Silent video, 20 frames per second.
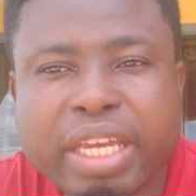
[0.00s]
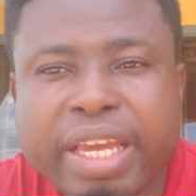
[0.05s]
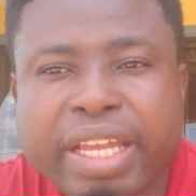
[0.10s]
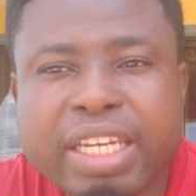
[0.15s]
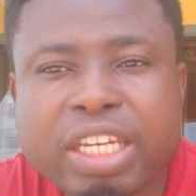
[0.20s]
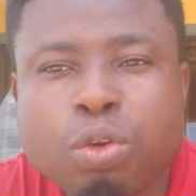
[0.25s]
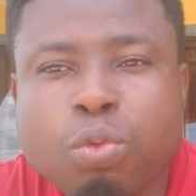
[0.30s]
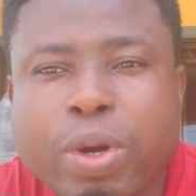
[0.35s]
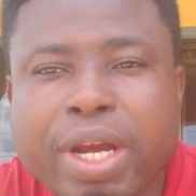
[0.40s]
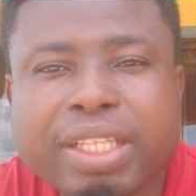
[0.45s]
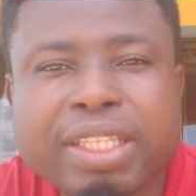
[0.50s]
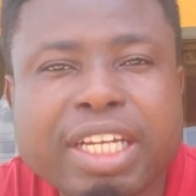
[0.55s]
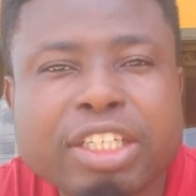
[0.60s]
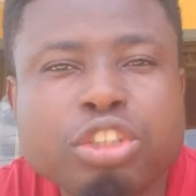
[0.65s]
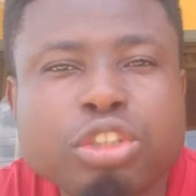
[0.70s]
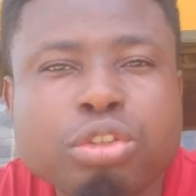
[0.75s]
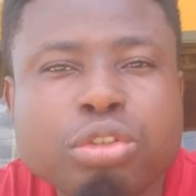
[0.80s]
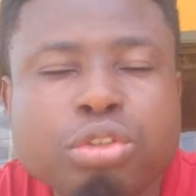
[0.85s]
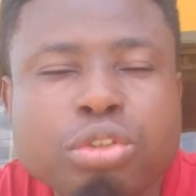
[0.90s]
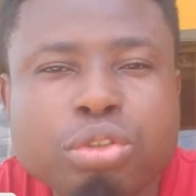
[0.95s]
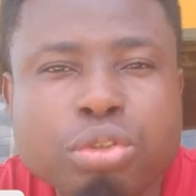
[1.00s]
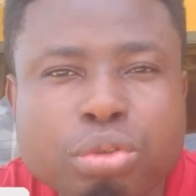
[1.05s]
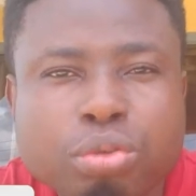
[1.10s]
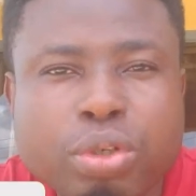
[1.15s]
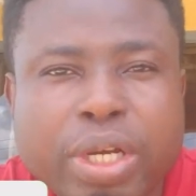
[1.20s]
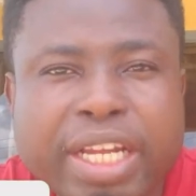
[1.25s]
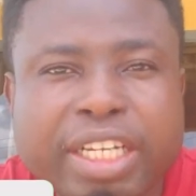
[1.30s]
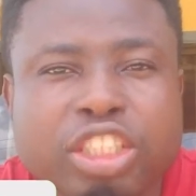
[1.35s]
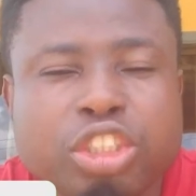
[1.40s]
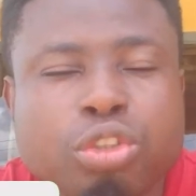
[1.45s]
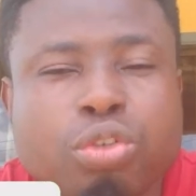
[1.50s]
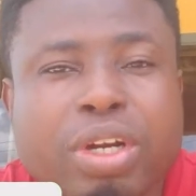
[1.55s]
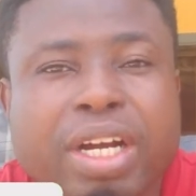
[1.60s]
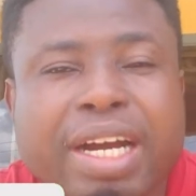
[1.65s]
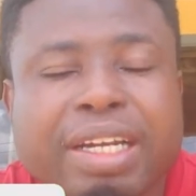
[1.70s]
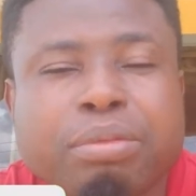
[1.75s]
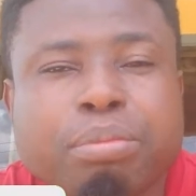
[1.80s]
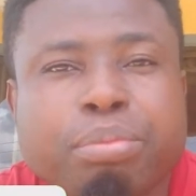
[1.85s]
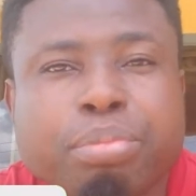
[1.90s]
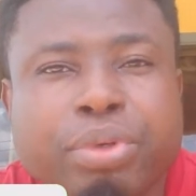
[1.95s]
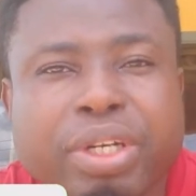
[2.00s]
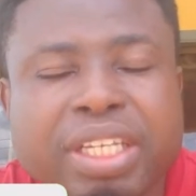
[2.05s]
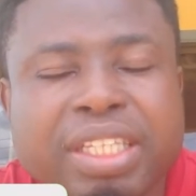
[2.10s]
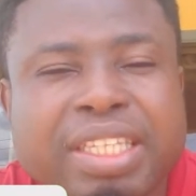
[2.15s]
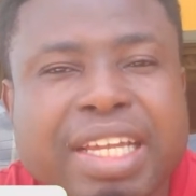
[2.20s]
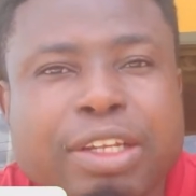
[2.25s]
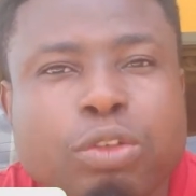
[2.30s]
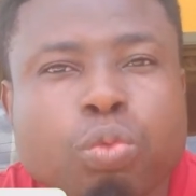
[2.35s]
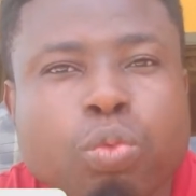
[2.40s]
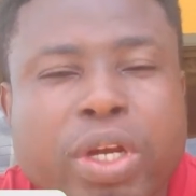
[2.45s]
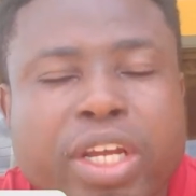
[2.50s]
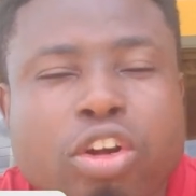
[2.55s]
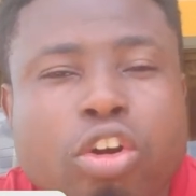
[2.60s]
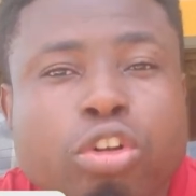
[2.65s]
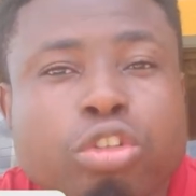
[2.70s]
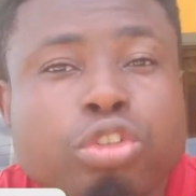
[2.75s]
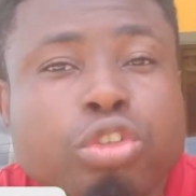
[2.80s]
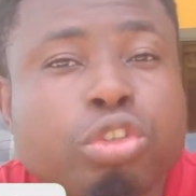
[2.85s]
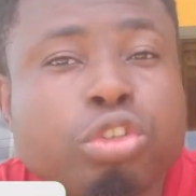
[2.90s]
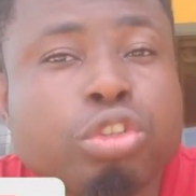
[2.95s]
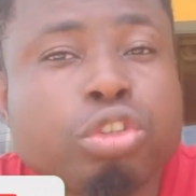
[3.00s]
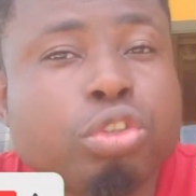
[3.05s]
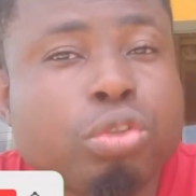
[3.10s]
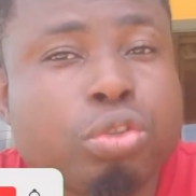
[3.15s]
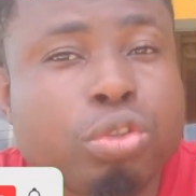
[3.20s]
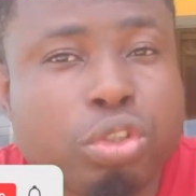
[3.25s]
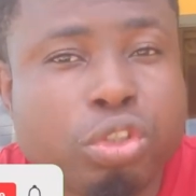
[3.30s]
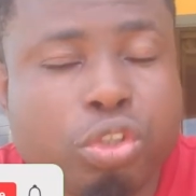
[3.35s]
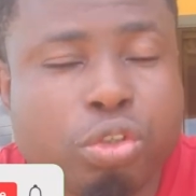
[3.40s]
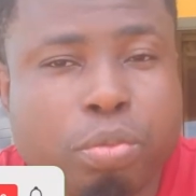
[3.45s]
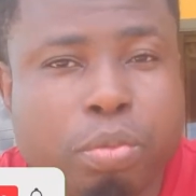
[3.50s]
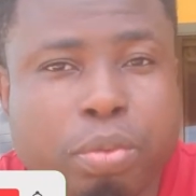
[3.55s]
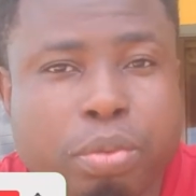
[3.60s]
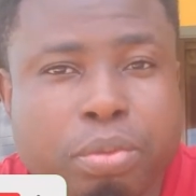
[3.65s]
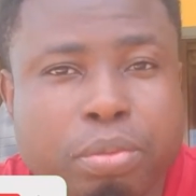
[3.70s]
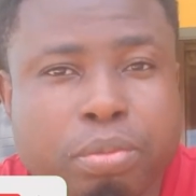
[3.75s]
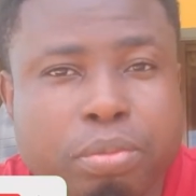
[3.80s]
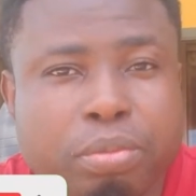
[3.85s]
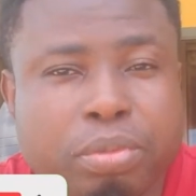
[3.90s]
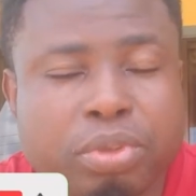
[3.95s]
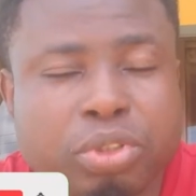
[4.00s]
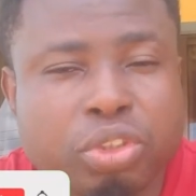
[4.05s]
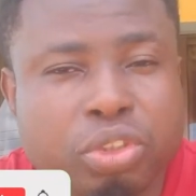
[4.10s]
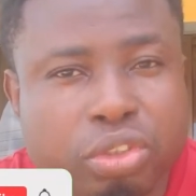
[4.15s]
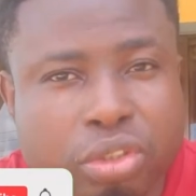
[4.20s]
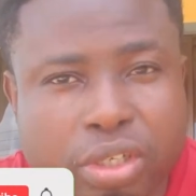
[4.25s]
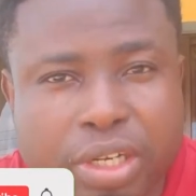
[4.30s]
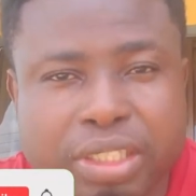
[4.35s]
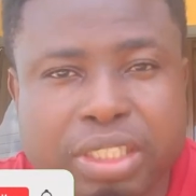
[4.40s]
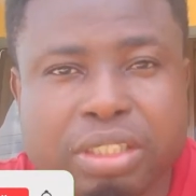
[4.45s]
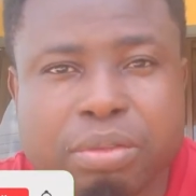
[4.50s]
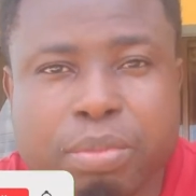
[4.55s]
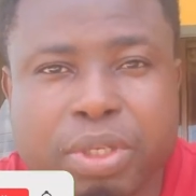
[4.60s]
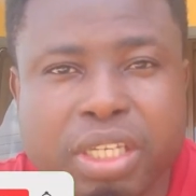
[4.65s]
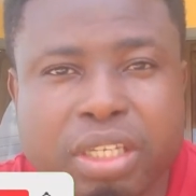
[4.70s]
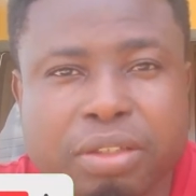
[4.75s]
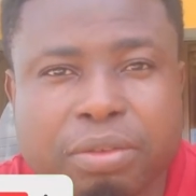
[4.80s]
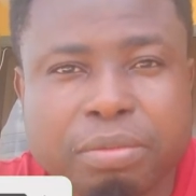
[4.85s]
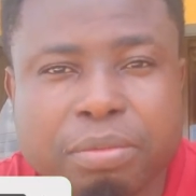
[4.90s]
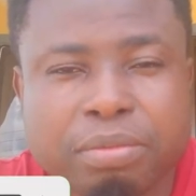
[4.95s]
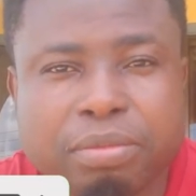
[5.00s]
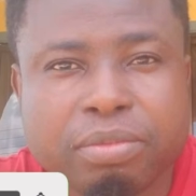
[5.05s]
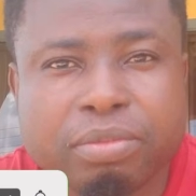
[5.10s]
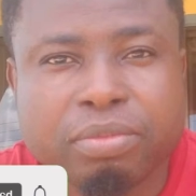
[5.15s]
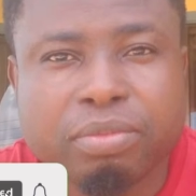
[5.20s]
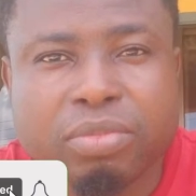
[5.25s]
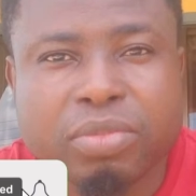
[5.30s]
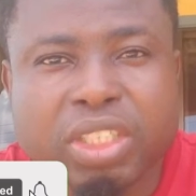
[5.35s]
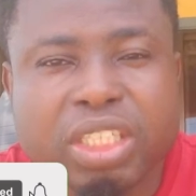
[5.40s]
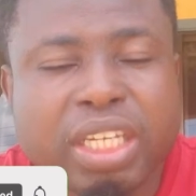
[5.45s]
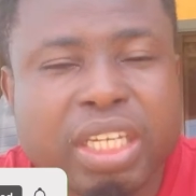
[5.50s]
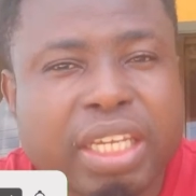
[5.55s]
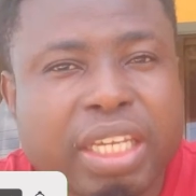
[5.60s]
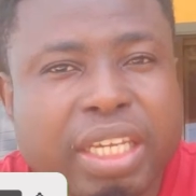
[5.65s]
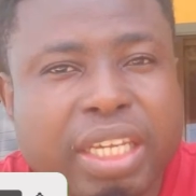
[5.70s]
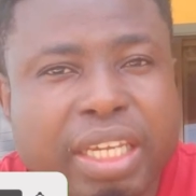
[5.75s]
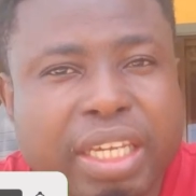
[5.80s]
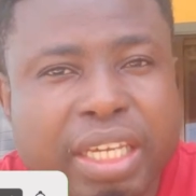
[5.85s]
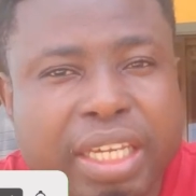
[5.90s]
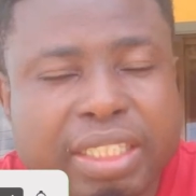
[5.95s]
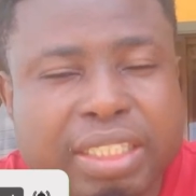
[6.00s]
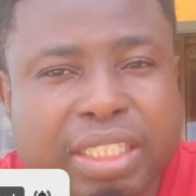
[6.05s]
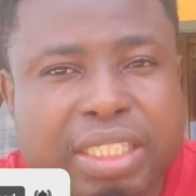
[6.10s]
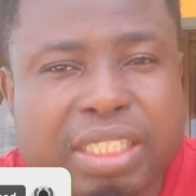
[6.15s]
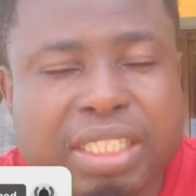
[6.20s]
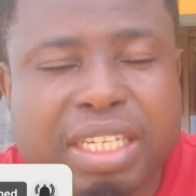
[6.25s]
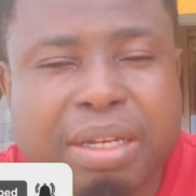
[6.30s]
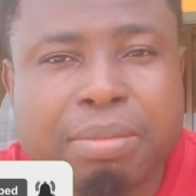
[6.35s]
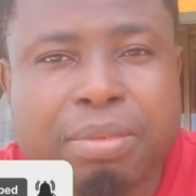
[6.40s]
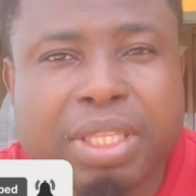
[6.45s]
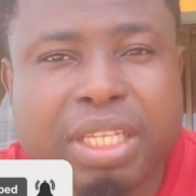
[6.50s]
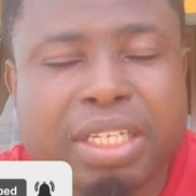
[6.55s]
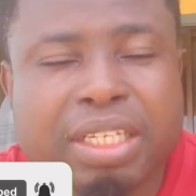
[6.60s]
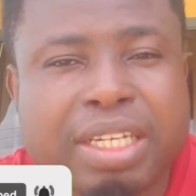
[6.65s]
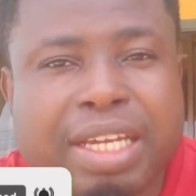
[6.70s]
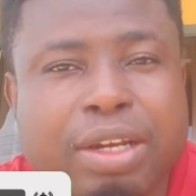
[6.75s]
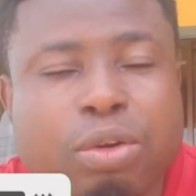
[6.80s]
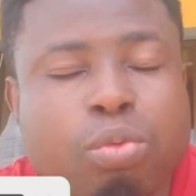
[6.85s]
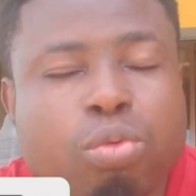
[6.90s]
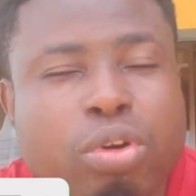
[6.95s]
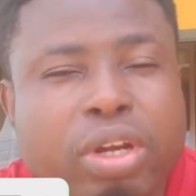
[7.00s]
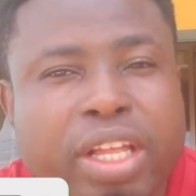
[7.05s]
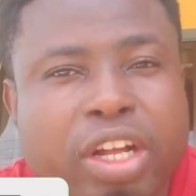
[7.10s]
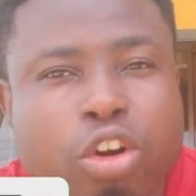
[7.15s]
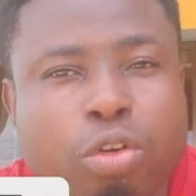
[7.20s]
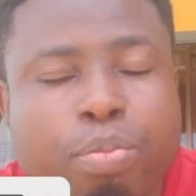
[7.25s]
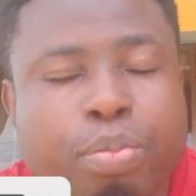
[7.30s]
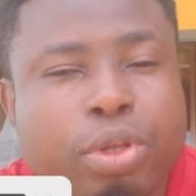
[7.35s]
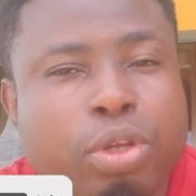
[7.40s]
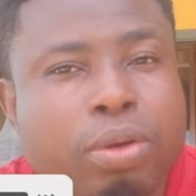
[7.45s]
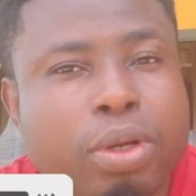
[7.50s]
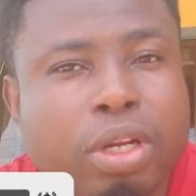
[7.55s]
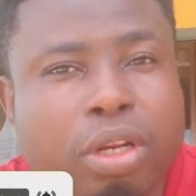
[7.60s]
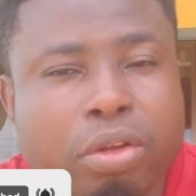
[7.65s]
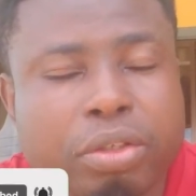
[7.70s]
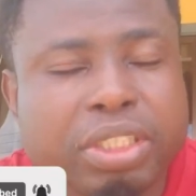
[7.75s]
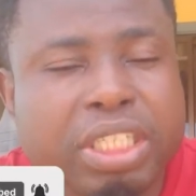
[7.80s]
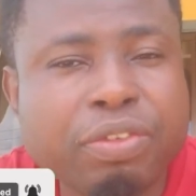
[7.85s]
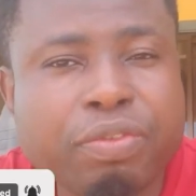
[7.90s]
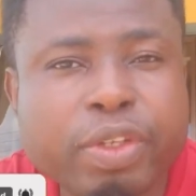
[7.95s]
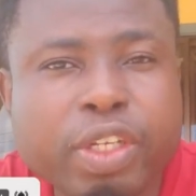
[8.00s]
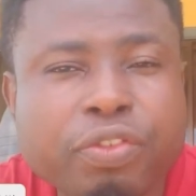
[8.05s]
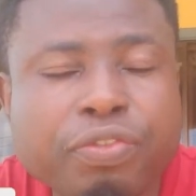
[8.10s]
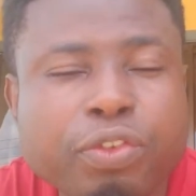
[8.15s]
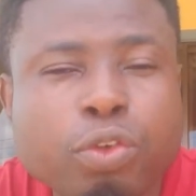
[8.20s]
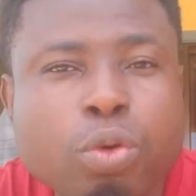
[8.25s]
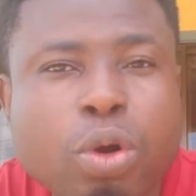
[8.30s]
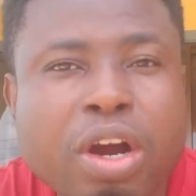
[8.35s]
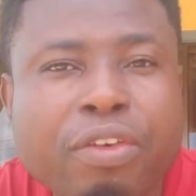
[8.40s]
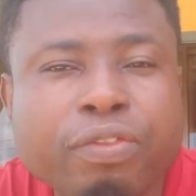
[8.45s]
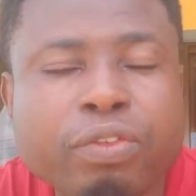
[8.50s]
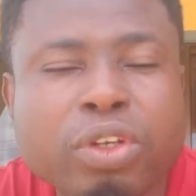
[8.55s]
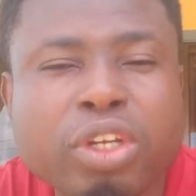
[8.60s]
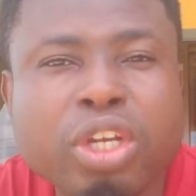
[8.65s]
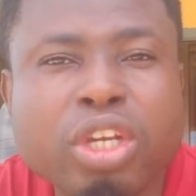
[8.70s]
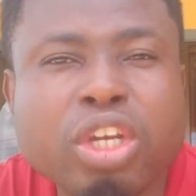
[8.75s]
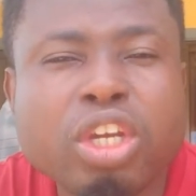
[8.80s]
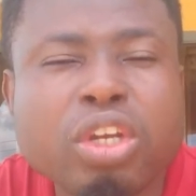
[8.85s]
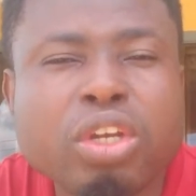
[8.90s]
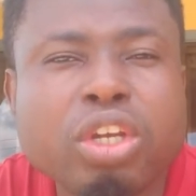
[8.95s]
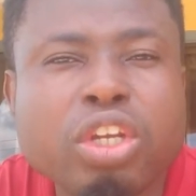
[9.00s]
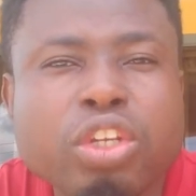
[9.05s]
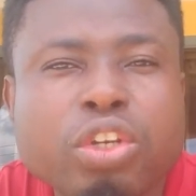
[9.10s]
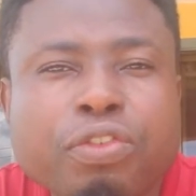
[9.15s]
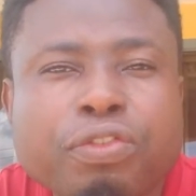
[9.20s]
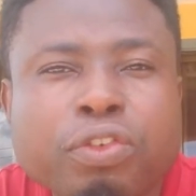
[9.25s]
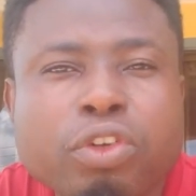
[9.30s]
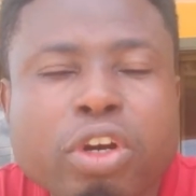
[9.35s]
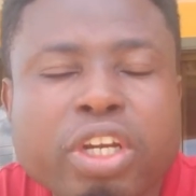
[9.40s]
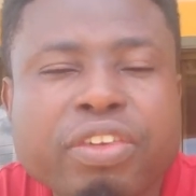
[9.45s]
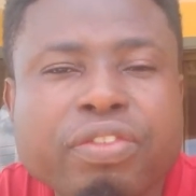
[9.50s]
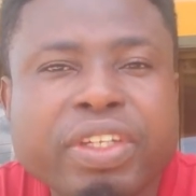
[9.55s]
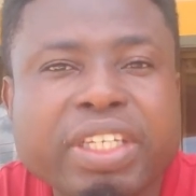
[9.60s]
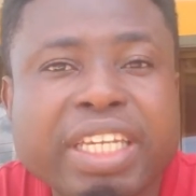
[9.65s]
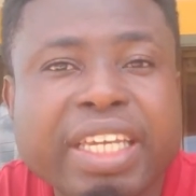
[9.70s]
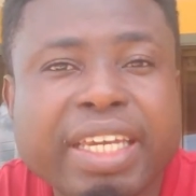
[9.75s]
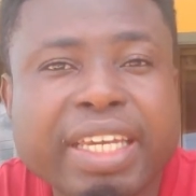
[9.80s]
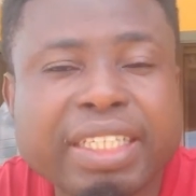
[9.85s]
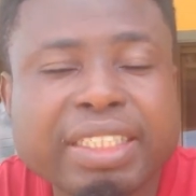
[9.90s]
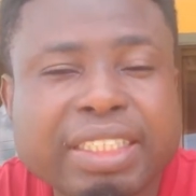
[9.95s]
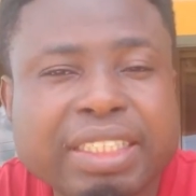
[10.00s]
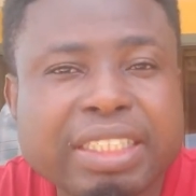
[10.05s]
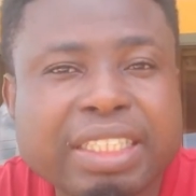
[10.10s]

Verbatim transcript: any work that you do, and you can bring that work onto YouTube, trust me, it is something that will help you a lot. Even if you have, you've not even hit